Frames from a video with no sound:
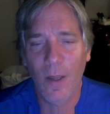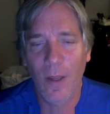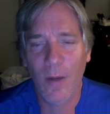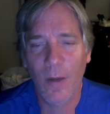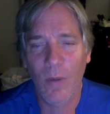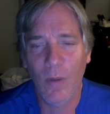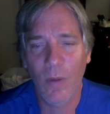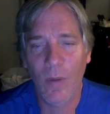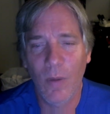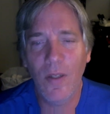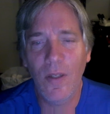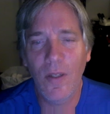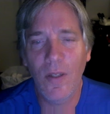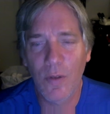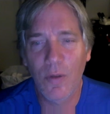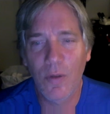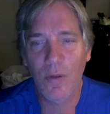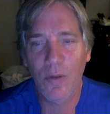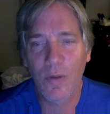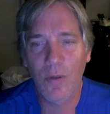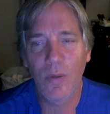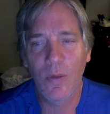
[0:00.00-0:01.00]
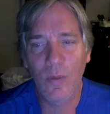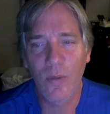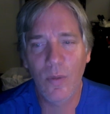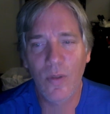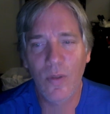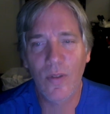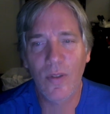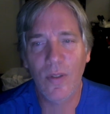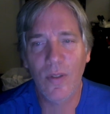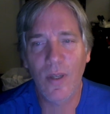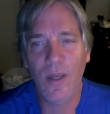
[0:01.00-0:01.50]
Running these
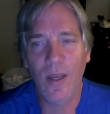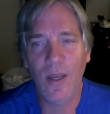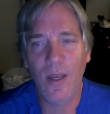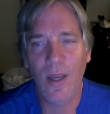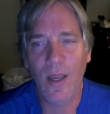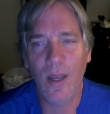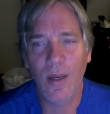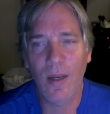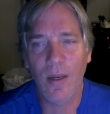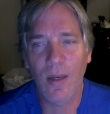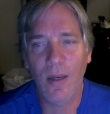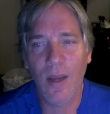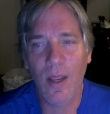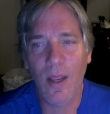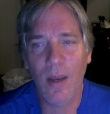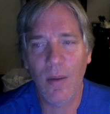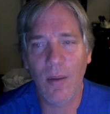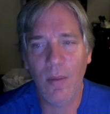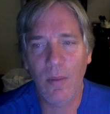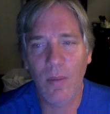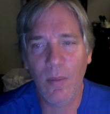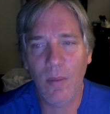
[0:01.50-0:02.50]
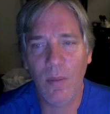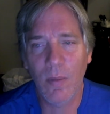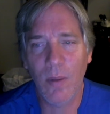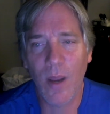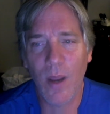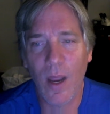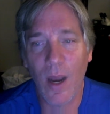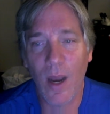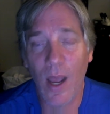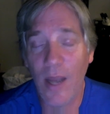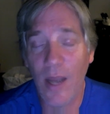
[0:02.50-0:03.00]
crews, and
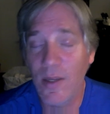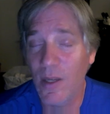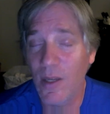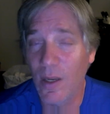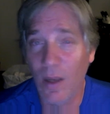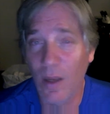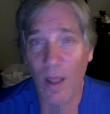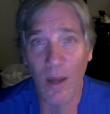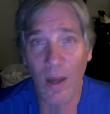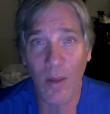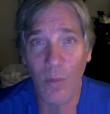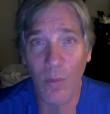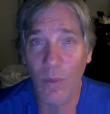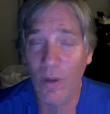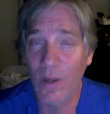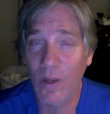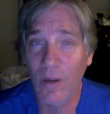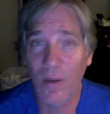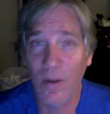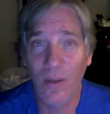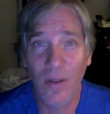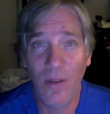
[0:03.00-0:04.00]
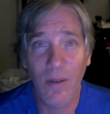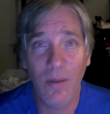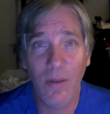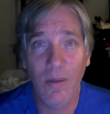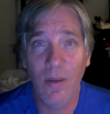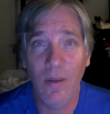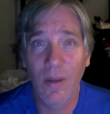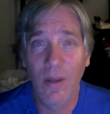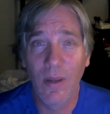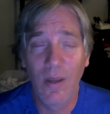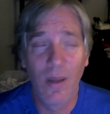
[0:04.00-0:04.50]
I did a lot of the work here too.
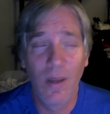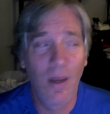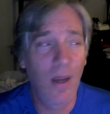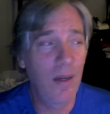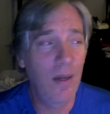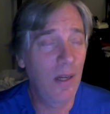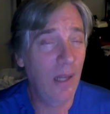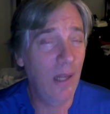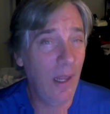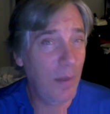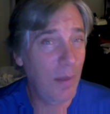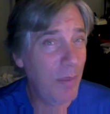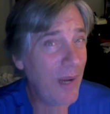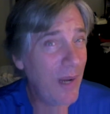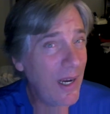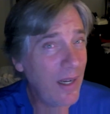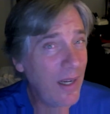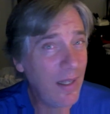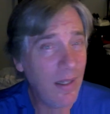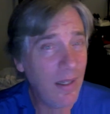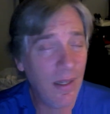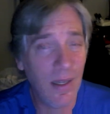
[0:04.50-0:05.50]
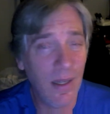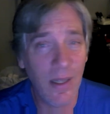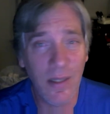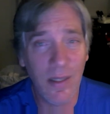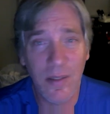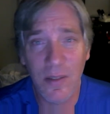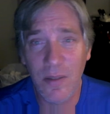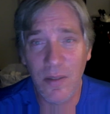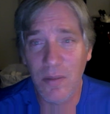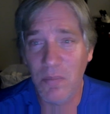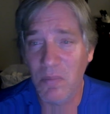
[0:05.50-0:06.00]
I did a lot of painting, a
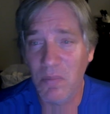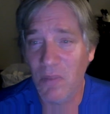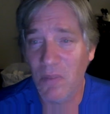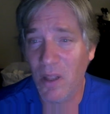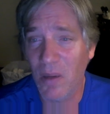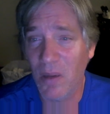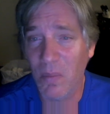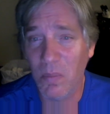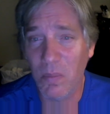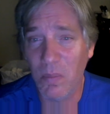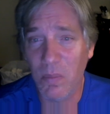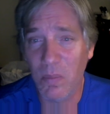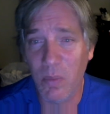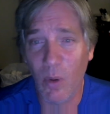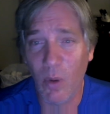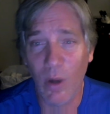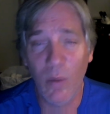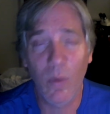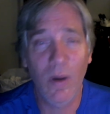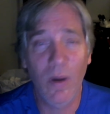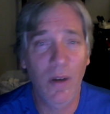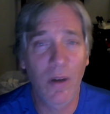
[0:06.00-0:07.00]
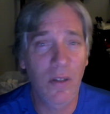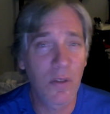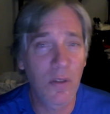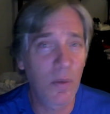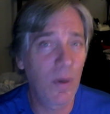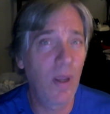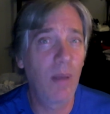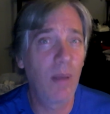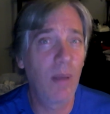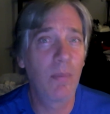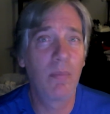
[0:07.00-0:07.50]
lot of board work,
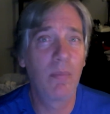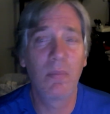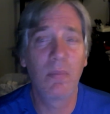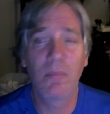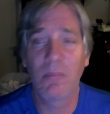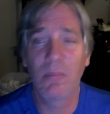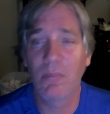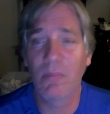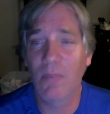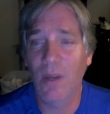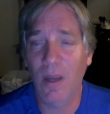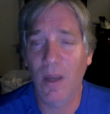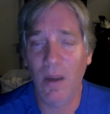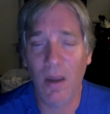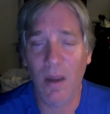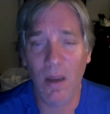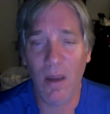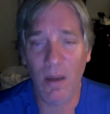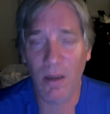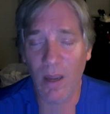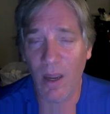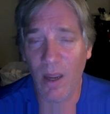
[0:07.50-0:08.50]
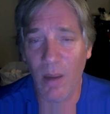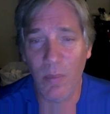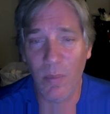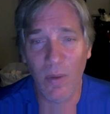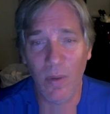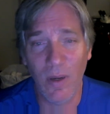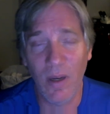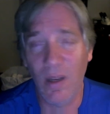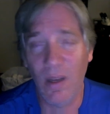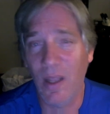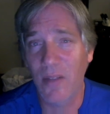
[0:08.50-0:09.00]
trim. I
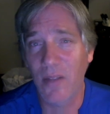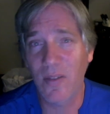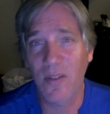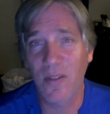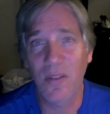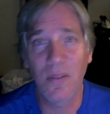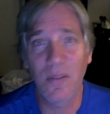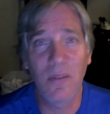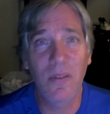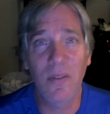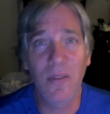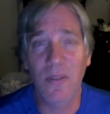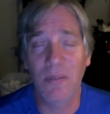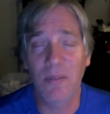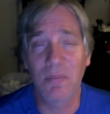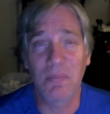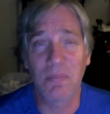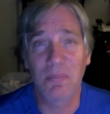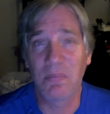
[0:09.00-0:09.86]
operated lots of tools. I